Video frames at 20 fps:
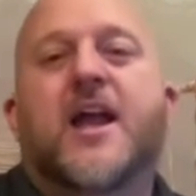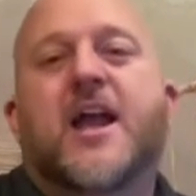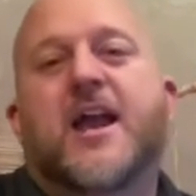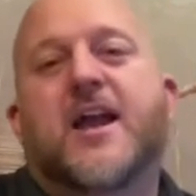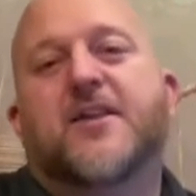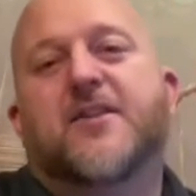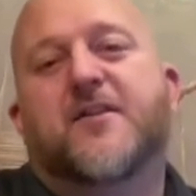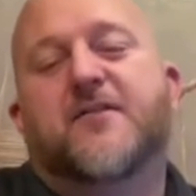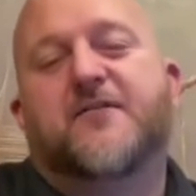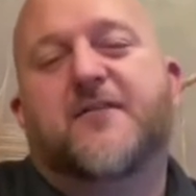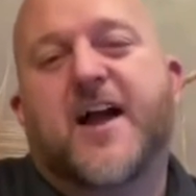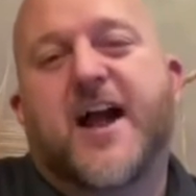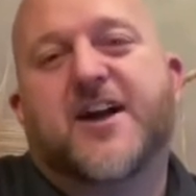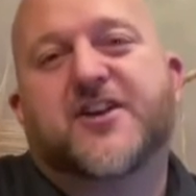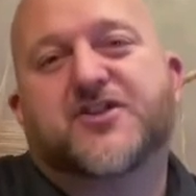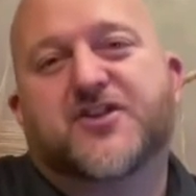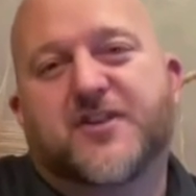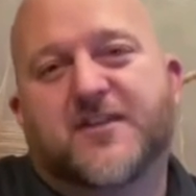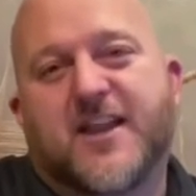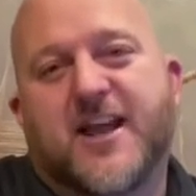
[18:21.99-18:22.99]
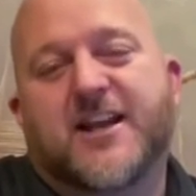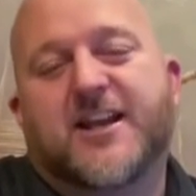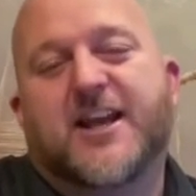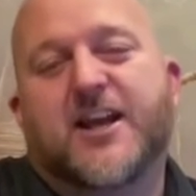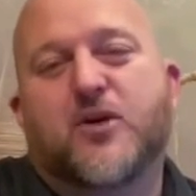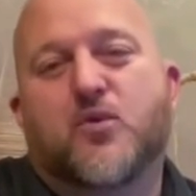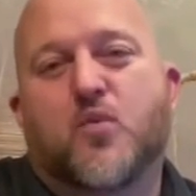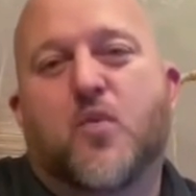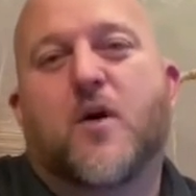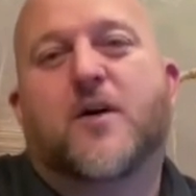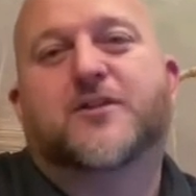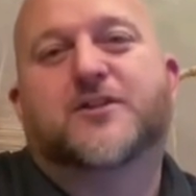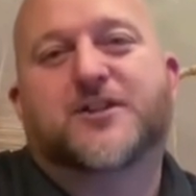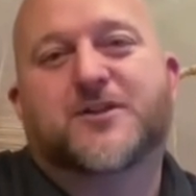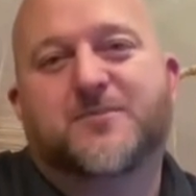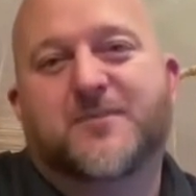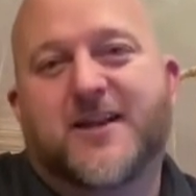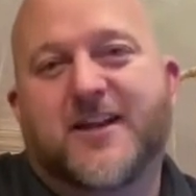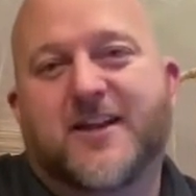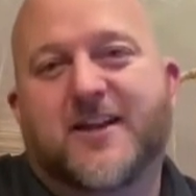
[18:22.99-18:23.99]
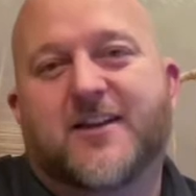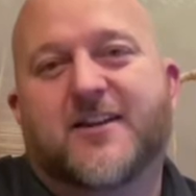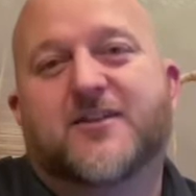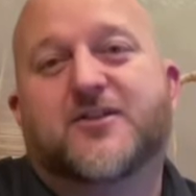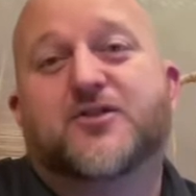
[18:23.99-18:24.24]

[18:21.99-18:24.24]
in the fashion that He wants me